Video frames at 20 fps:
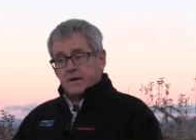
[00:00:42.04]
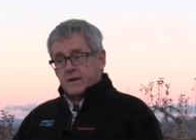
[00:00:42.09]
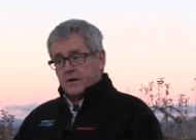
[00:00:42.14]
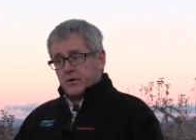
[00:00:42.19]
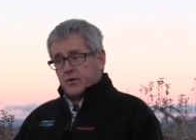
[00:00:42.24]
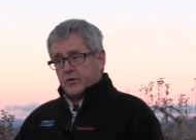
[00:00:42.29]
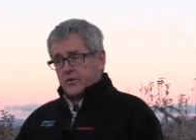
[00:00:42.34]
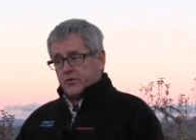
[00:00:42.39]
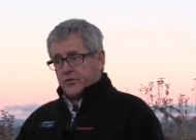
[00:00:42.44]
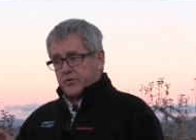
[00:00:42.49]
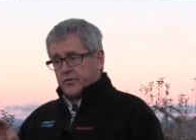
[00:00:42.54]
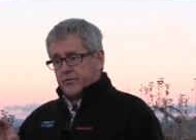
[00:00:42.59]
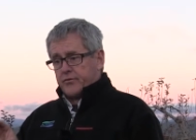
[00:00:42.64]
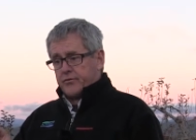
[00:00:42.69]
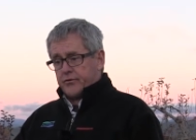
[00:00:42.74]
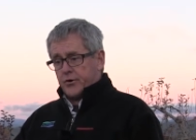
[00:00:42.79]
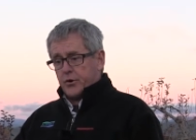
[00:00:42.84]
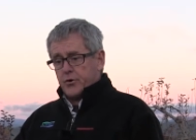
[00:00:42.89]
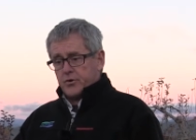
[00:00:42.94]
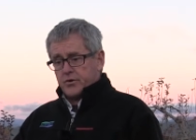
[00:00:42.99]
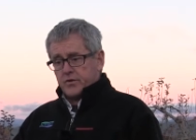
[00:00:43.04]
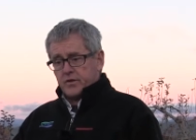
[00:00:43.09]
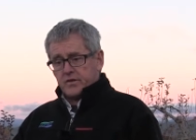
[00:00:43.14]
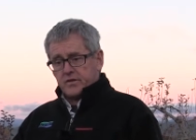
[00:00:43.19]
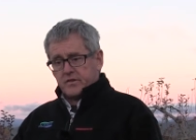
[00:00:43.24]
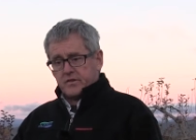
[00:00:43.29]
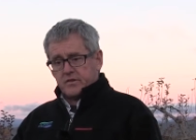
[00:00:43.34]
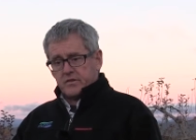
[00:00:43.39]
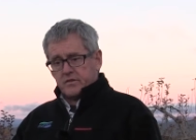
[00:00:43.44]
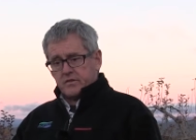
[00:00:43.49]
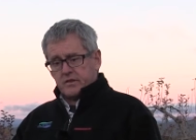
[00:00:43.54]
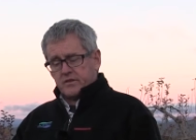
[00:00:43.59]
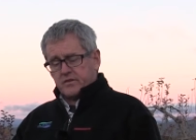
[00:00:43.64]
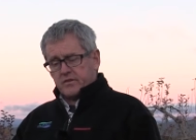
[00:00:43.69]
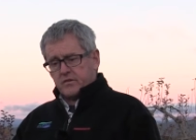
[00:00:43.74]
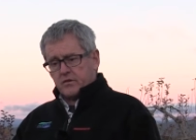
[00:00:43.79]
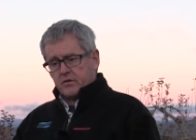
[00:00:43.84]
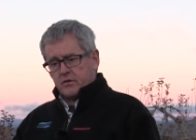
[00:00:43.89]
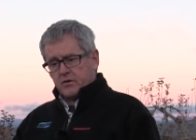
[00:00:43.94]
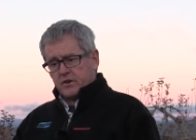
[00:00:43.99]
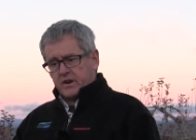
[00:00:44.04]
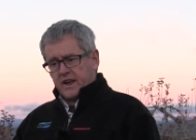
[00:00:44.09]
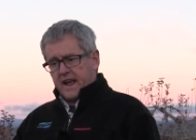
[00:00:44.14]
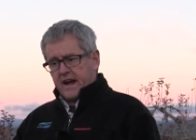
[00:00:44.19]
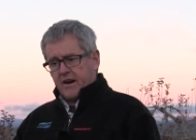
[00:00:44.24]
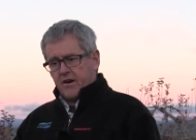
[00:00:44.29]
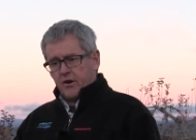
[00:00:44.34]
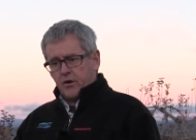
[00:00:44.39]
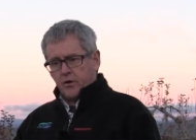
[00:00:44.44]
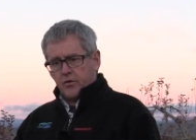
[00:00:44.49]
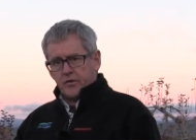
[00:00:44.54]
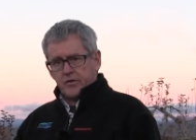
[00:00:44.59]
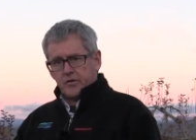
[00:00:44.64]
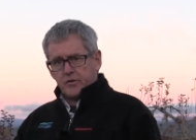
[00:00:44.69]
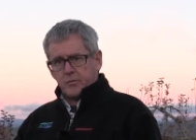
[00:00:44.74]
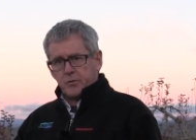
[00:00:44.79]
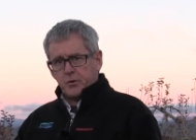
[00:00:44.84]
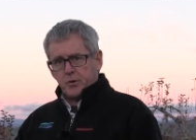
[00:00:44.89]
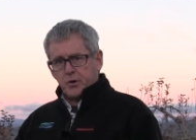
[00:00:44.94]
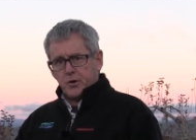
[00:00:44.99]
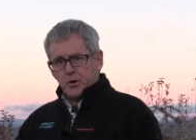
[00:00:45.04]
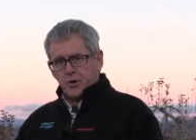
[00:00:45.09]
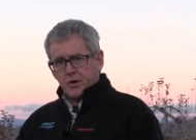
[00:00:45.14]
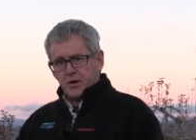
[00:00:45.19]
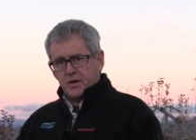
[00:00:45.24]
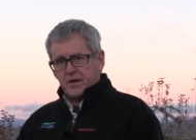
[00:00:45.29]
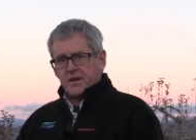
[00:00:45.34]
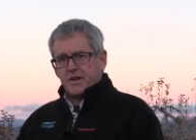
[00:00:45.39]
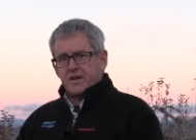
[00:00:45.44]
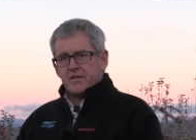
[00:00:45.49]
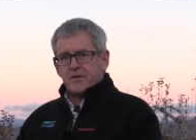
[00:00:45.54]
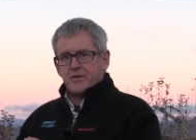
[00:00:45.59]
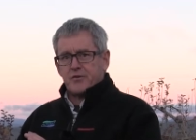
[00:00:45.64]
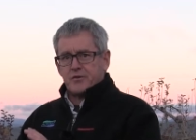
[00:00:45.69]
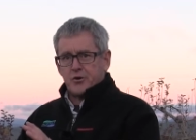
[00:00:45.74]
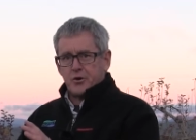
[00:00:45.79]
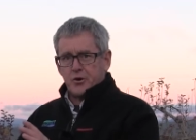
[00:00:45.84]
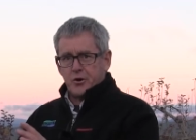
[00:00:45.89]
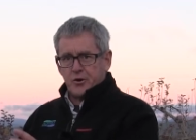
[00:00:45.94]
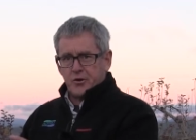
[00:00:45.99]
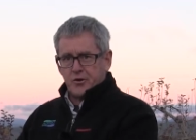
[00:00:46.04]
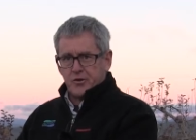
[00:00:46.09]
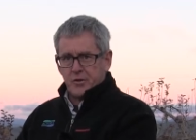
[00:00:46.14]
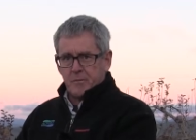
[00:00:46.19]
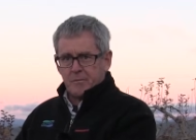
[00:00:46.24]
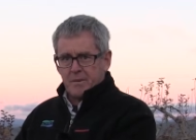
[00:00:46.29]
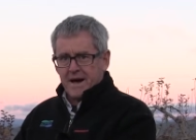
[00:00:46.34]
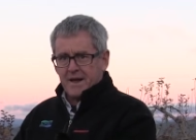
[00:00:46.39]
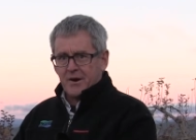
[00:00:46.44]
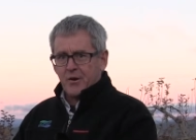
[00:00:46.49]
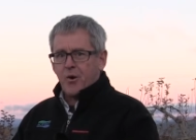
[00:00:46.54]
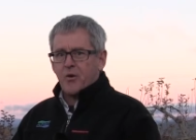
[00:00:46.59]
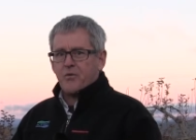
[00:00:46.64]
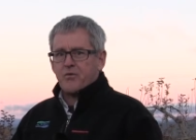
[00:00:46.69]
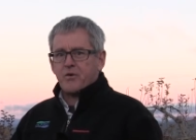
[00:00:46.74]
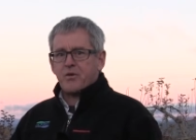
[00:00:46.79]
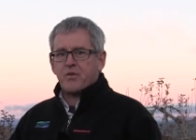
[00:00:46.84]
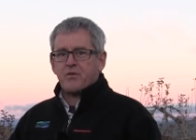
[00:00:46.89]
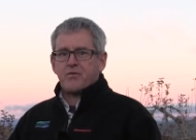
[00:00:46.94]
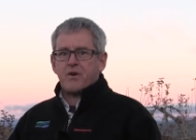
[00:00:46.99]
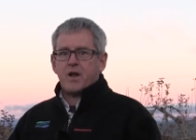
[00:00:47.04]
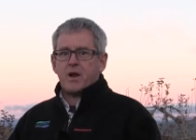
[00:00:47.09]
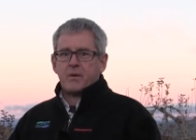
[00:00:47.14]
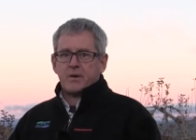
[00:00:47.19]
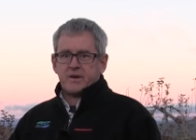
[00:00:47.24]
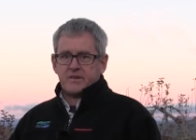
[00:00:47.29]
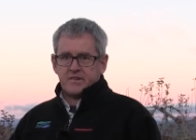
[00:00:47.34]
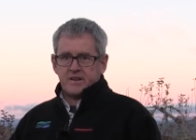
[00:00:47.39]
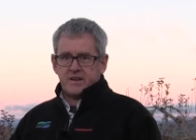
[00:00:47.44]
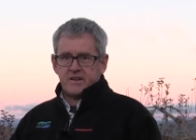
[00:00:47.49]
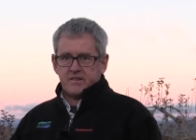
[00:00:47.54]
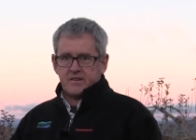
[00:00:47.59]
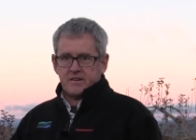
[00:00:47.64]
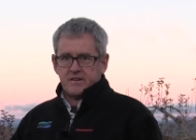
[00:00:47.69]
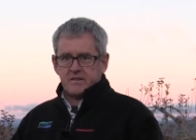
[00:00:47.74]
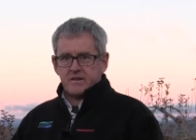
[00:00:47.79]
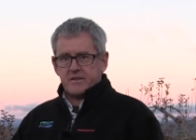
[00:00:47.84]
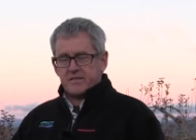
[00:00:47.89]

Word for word: because it's the fruit that's that's carried on the spur that turns the bud off for the following season.